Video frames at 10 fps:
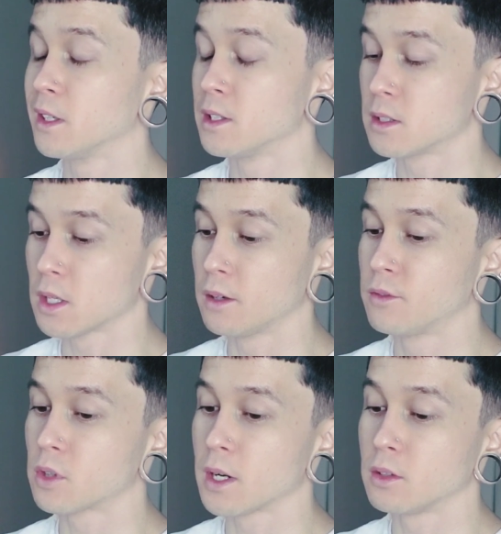instead of
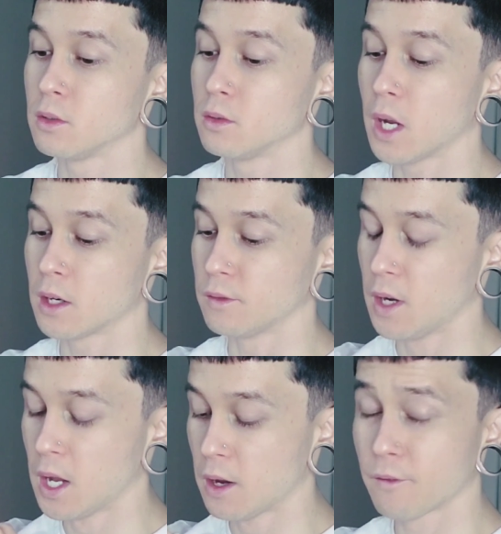trying to kind of
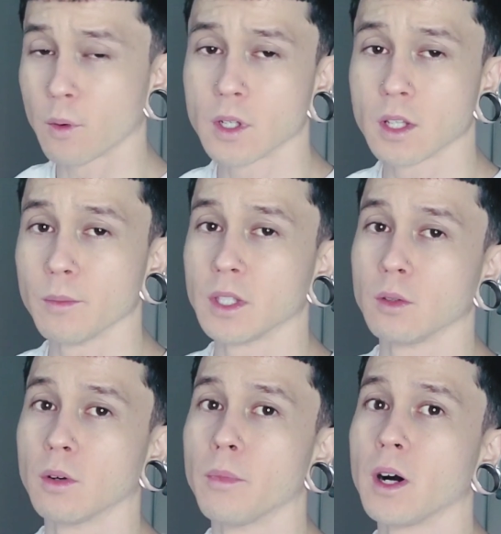force them
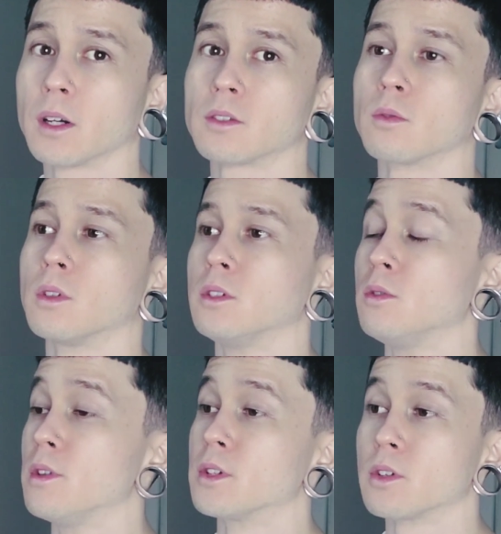into a box or
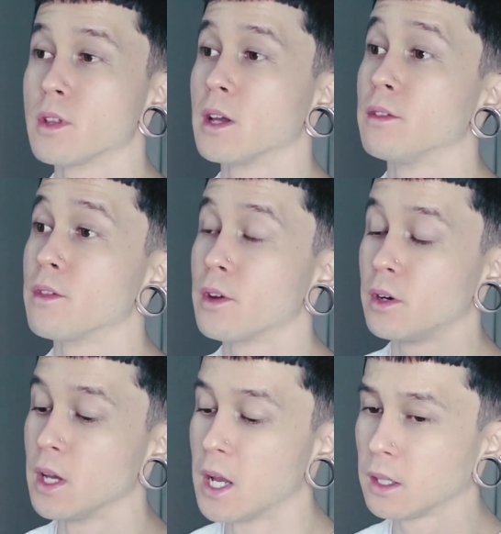do this or that and the third.